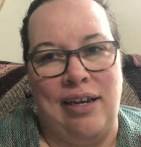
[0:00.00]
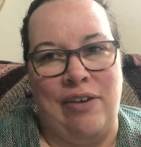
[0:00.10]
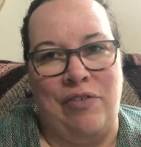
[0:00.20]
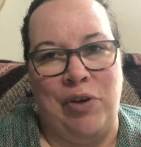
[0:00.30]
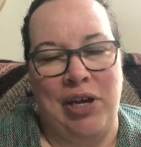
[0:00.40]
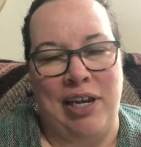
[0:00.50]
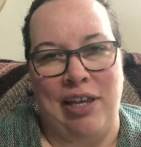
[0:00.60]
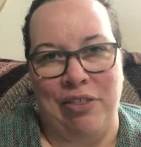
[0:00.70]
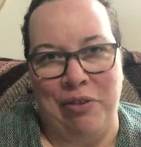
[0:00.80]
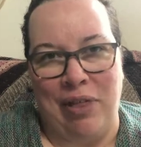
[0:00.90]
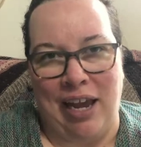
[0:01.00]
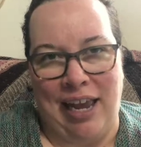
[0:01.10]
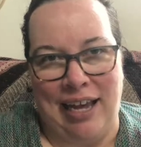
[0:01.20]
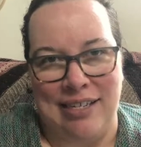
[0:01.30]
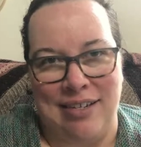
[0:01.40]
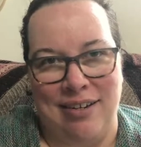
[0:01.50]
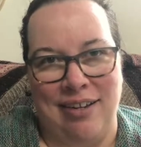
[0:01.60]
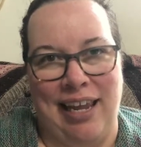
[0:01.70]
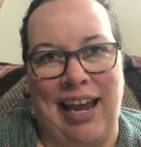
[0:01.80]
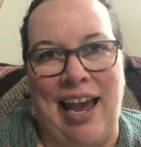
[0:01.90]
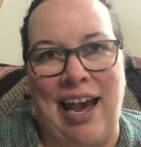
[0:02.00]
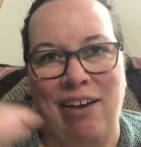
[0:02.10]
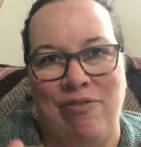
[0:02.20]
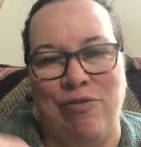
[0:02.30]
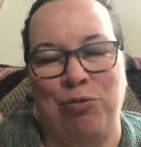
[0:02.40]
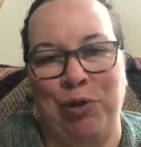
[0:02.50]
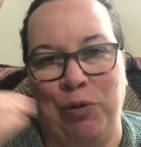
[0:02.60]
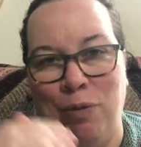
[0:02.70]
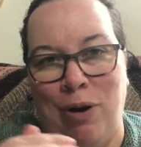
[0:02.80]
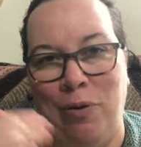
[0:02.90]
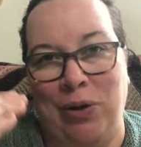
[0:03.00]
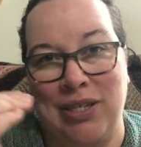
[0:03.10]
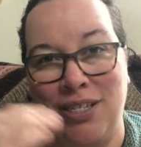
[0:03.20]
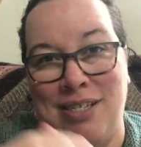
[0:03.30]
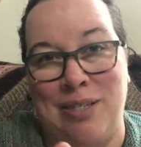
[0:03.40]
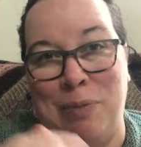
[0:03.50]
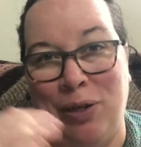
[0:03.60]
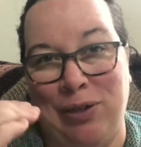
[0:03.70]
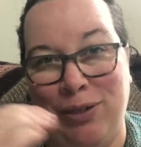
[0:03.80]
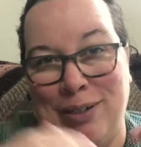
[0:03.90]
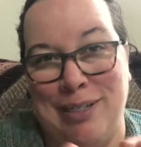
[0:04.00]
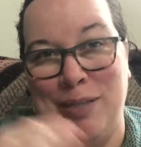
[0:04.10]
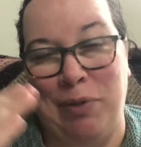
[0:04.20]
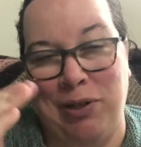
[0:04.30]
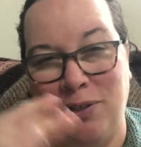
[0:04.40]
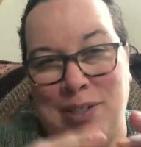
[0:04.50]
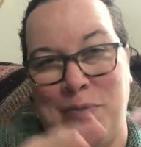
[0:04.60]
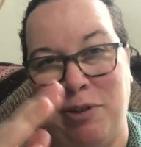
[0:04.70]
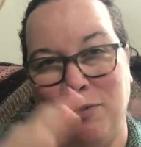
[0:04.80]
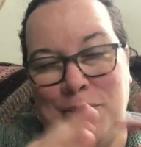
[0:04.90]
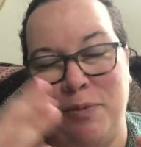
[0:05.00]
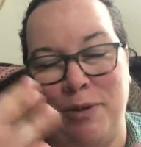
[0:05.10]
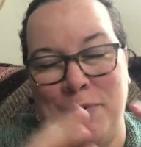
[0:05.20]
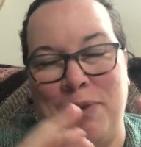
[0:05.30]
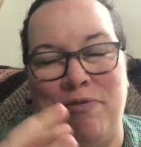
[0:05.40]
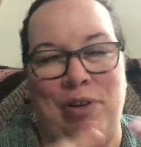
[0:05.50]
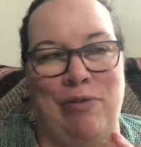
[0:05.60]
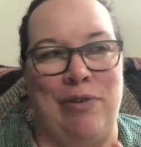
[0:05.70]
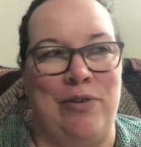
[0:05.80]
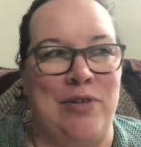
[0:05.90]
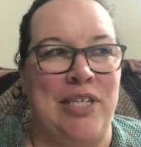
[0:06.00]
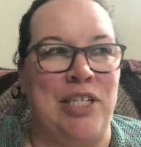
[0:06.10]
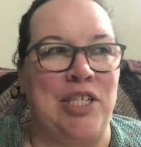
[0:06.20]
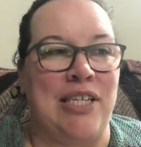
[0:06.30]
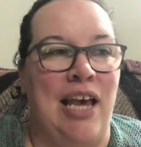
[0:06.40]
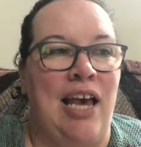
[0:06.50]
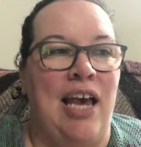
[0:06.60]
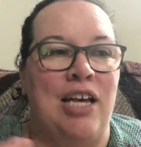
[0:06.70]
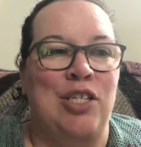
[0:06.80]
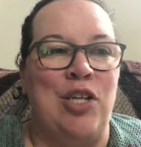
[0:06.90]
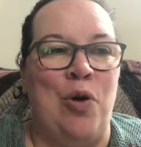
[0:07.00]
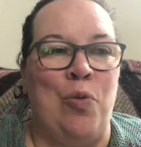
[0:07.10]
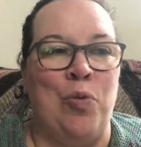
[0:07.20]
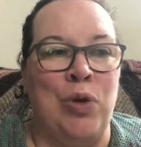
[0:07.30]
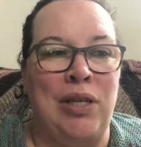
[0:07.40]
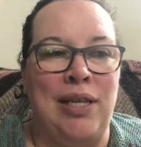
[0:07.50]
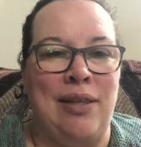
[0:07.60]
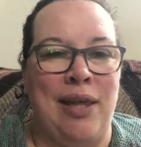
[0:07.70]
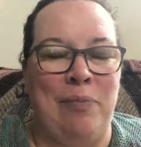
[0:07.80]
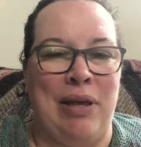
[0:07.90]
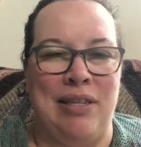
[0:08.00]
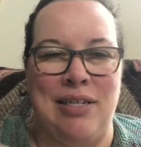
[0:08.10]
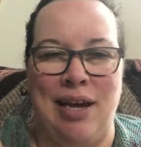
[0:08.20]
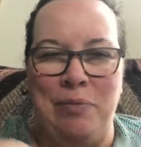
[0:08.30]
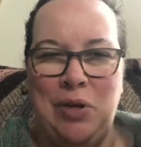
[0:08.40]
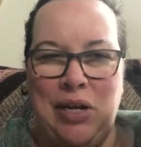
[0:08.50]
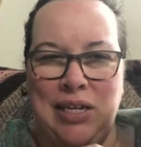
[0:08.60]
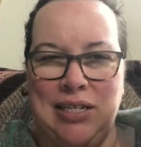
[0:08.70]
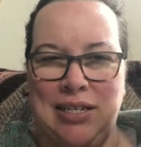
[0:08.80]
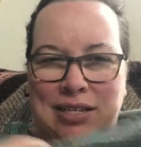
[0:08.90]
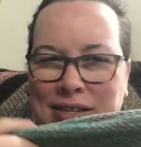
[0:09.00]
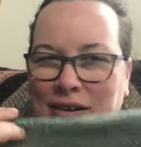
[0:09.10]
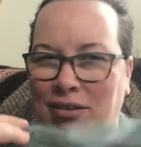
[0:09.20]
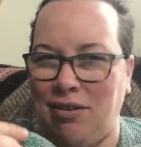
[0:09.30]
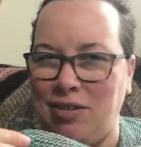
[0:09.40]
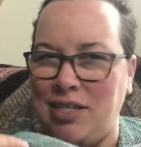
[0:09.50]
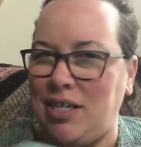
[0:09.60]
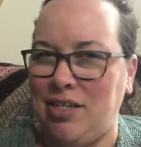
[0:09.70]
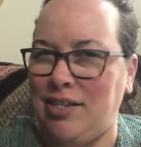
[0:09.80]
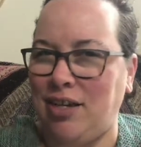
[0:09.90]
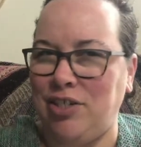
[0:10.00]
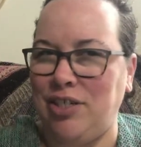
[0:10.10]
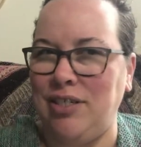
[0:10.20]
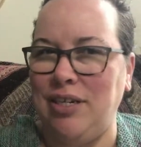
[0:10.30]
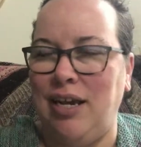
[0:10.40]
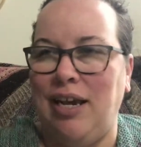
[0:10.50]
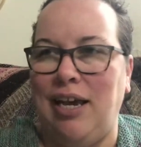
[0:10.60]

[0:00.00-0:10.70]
if you can get through that cast on, every row gets smaller and smaller and smaller and smaller and smaller, few of your stitches. So really, by the time you get to this garter stitch section,